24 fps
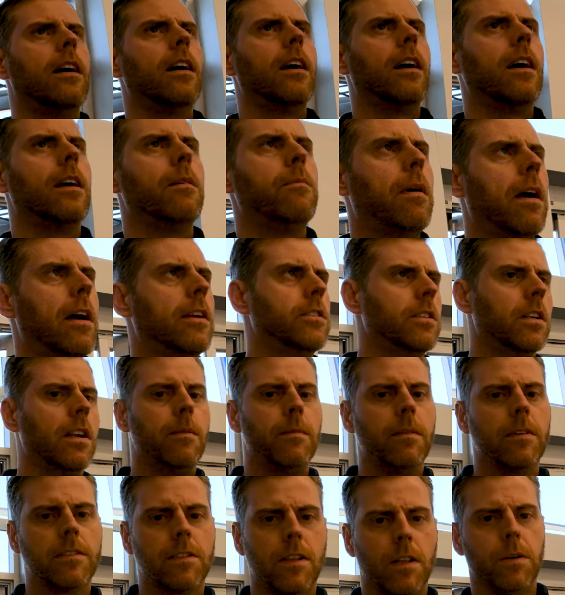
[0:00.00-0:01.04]
I imagine I'm
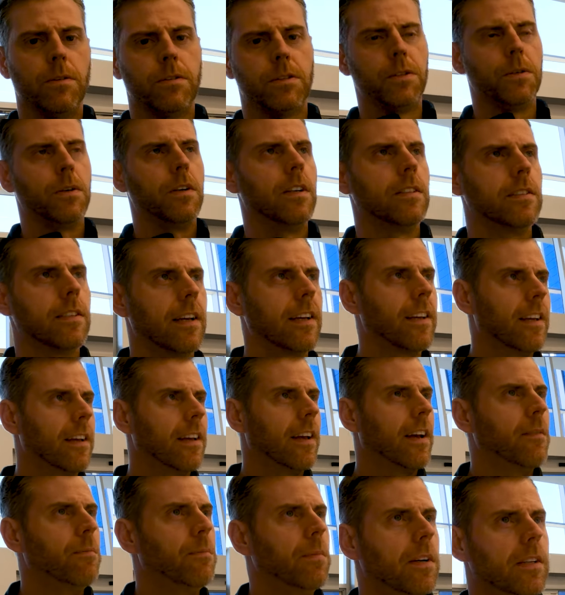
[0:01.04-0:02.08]
as close to it as I can
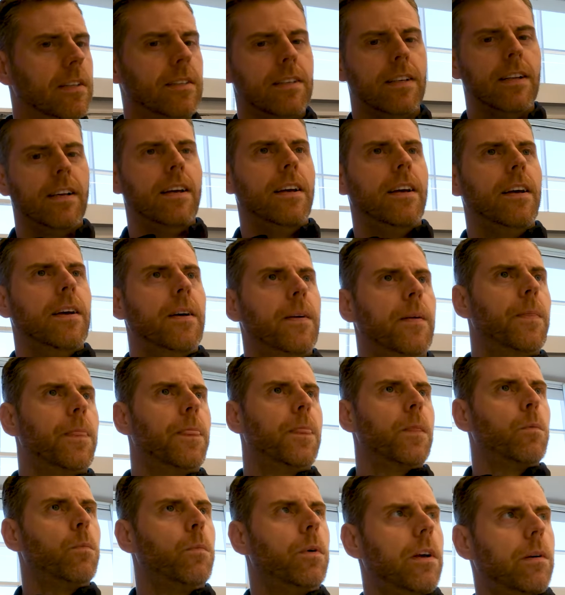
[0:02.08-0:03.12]
get,
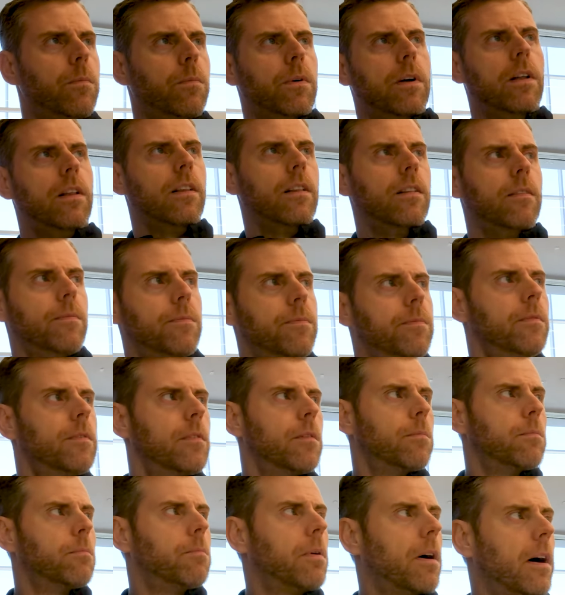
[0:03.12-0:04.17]
but we will
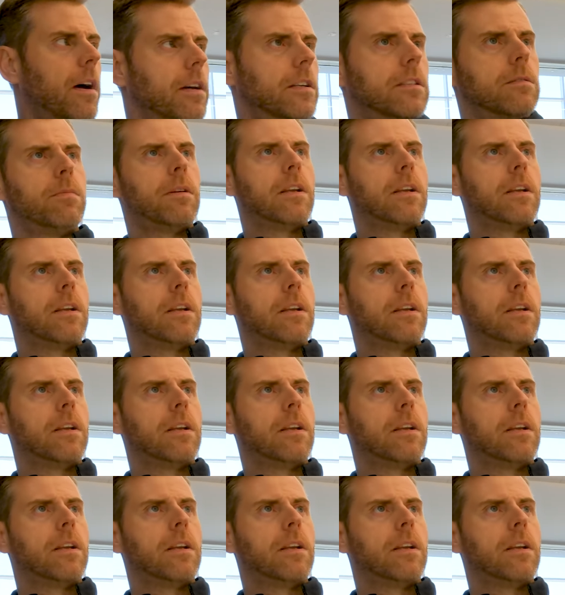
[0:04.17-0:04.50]
buy as